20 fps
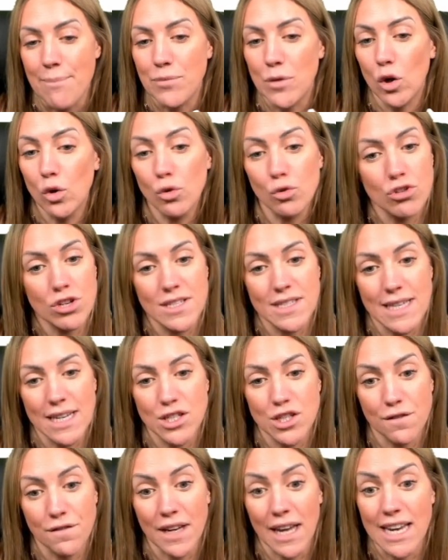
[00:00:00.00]
ultra
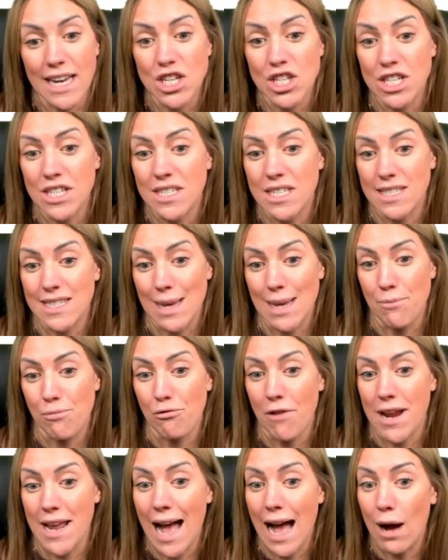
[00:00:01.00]
centrifugation to
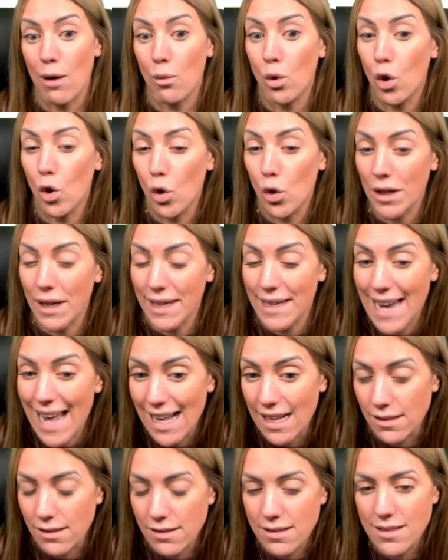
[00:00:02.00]
separate out
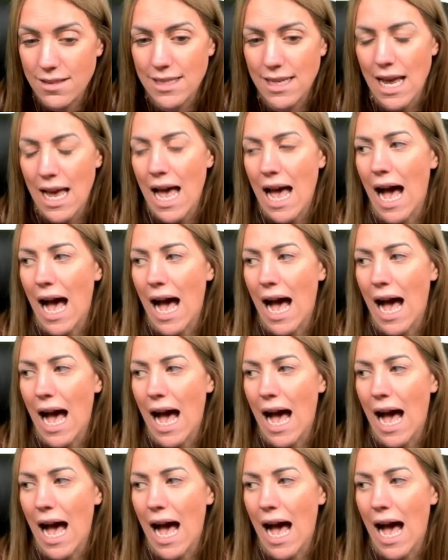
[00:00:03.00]
organelles.